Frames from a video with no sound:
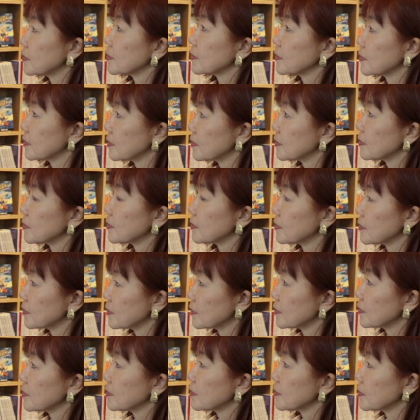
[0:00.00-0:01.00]

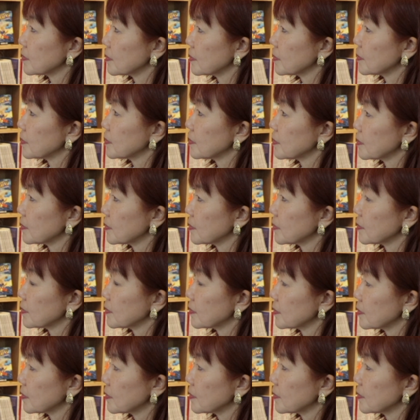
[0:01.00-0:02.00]
Singapore as well as
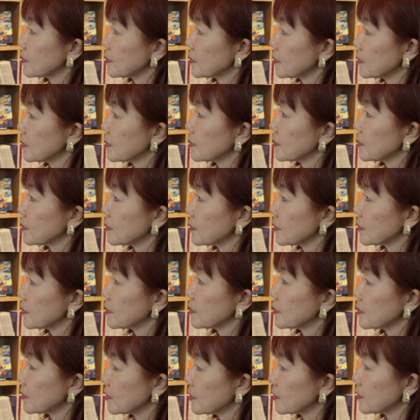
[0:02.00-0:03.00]
Malaysia. From
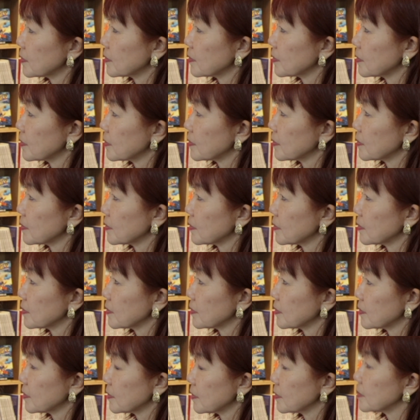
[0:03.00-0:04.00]
Singapore to
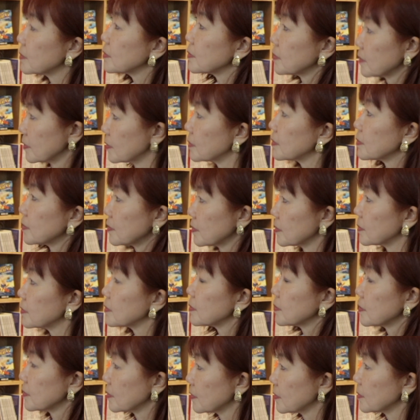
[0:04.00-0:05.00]
Perlis,
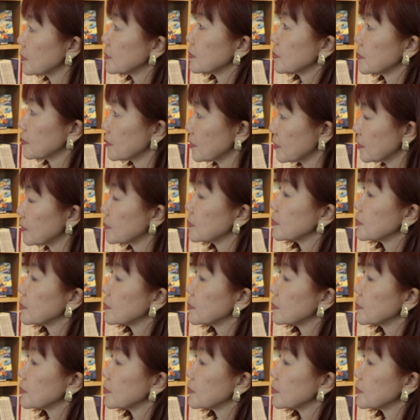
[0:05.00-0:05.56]
he took